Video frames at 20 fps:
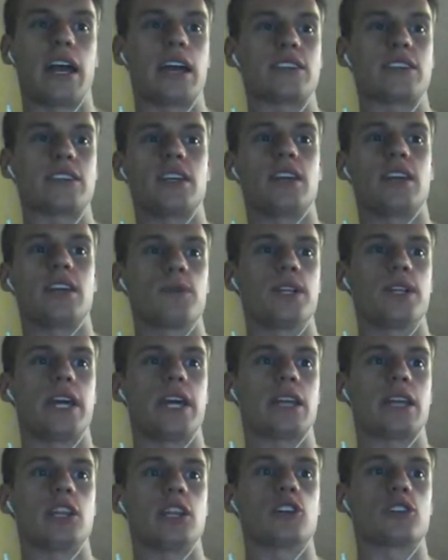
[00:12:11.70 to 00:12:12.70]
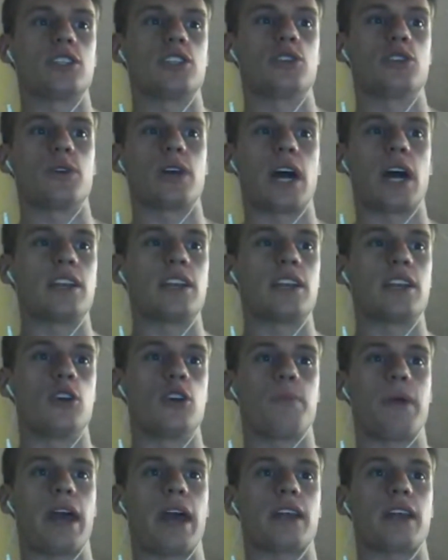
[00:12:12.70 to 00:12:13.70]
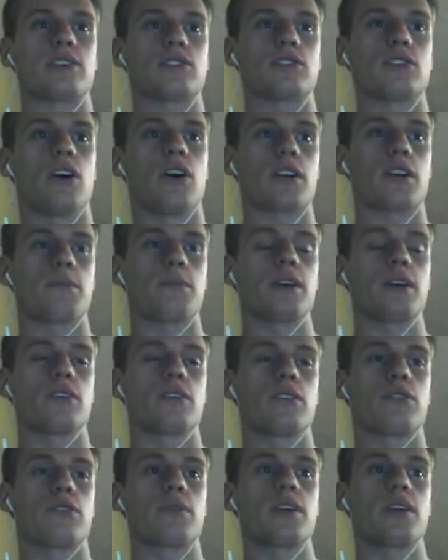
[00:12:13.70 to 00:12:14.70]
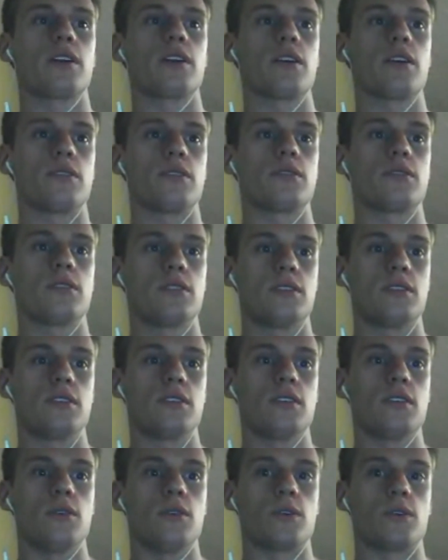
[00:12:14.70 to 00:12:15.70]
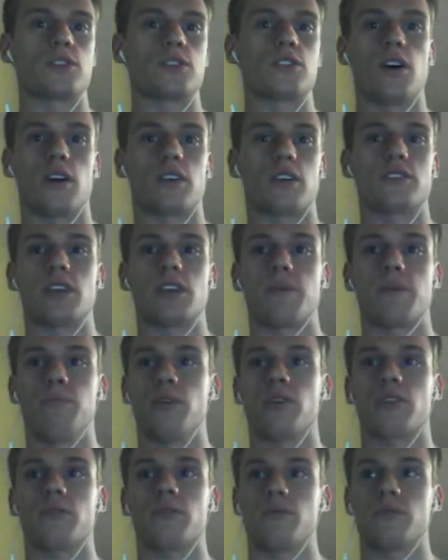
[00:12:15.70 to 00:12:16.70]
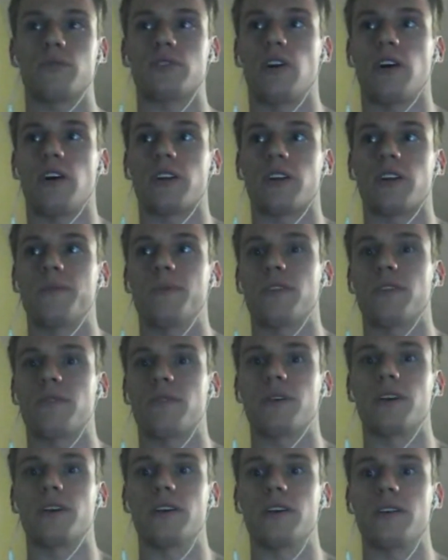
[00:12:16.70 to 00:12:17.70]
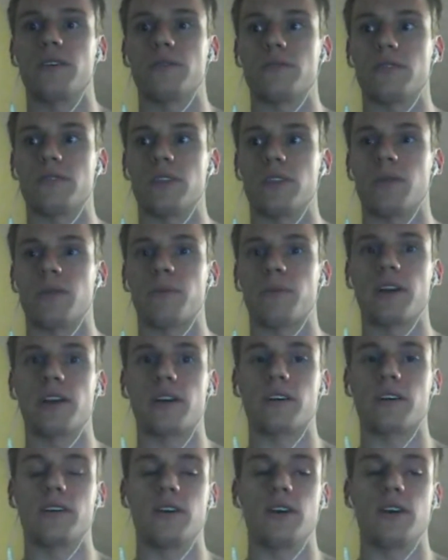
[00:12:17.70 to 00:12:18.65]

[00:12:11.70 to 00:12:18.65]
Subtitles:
I guess I never really had looked into it. I didn't know Panasonic made the 3DO, which is odd because that book was talking about the 3DO that I'm reading.